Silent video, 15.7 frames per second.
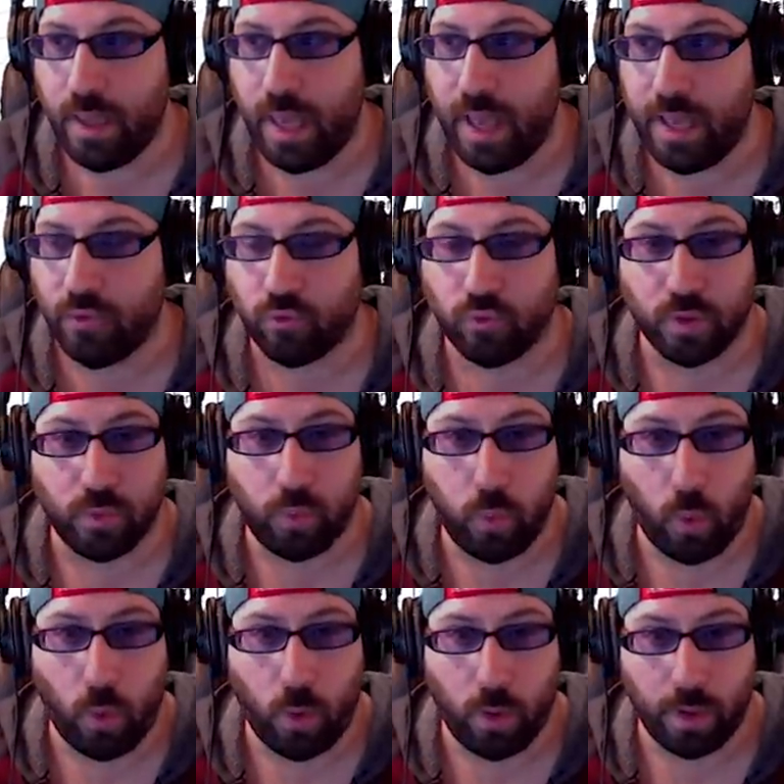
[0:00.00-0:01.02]
a
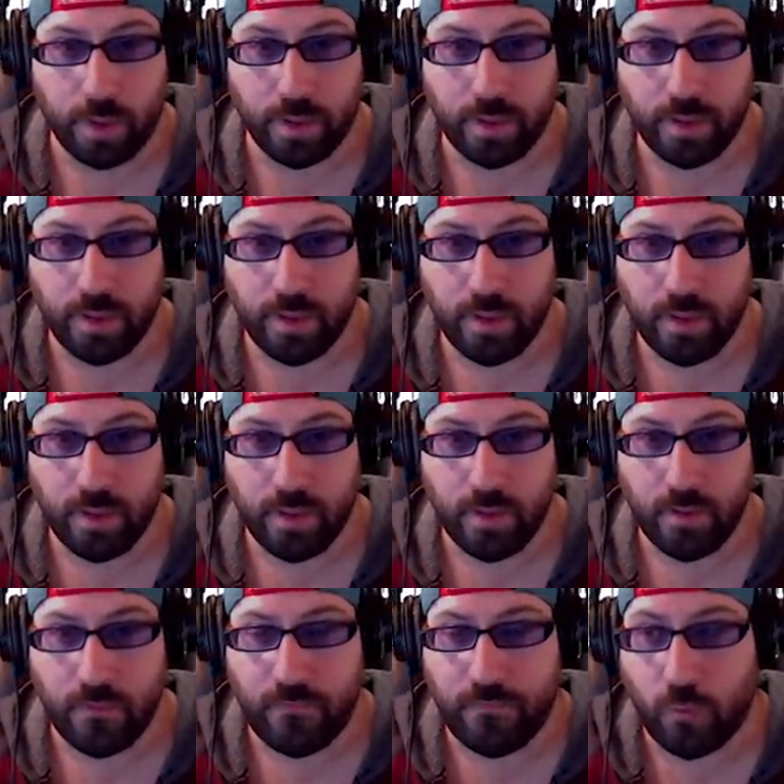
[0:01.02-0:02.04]
reward
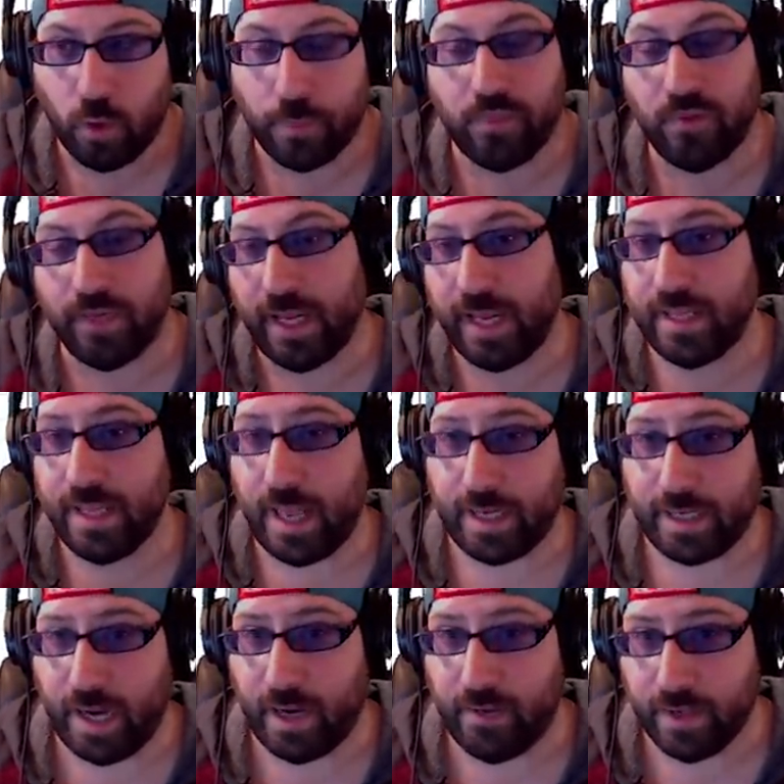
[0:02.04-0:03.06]
for bringing
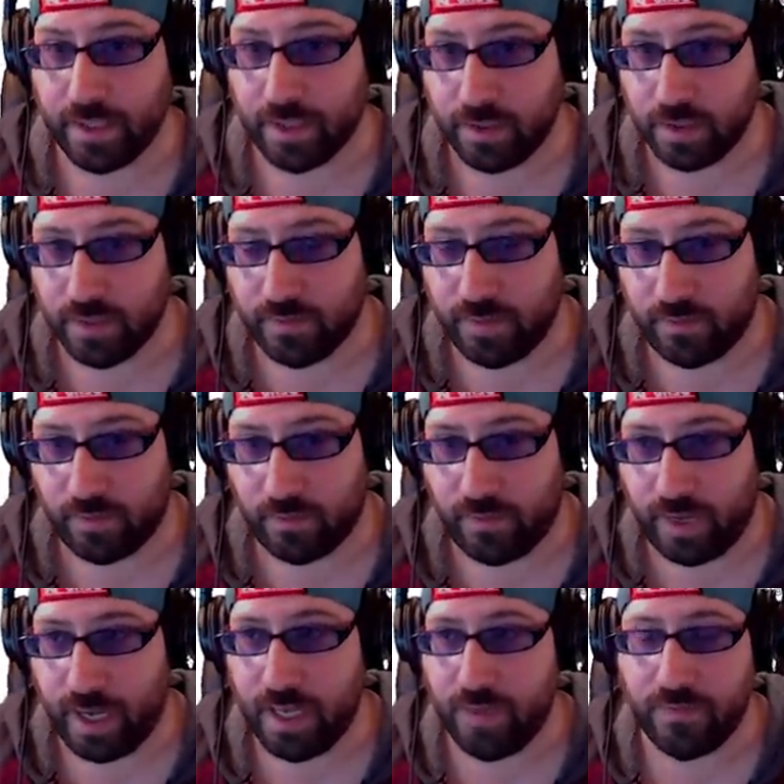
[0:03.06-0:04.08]
that character to level
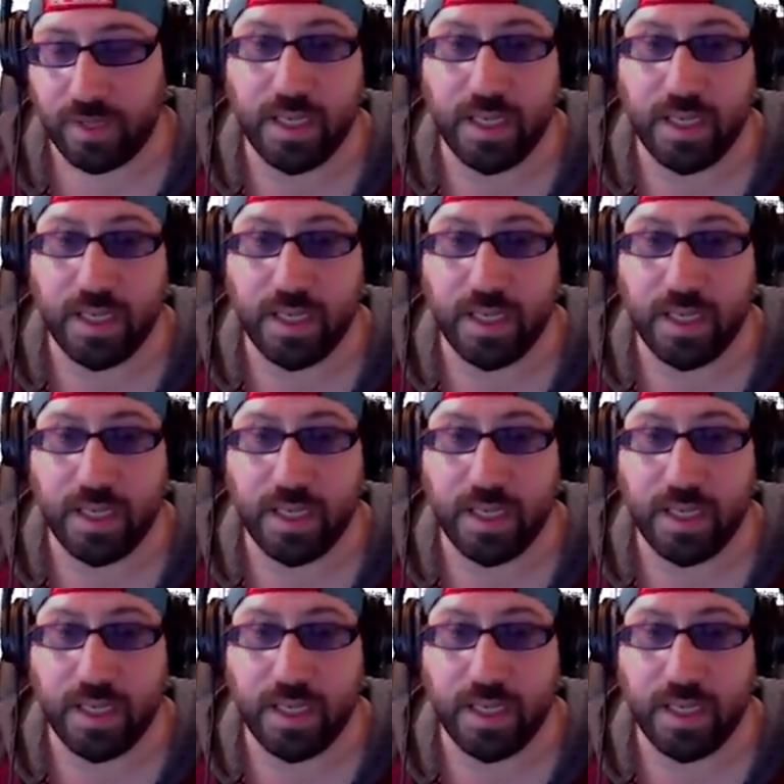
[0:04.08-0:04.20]
5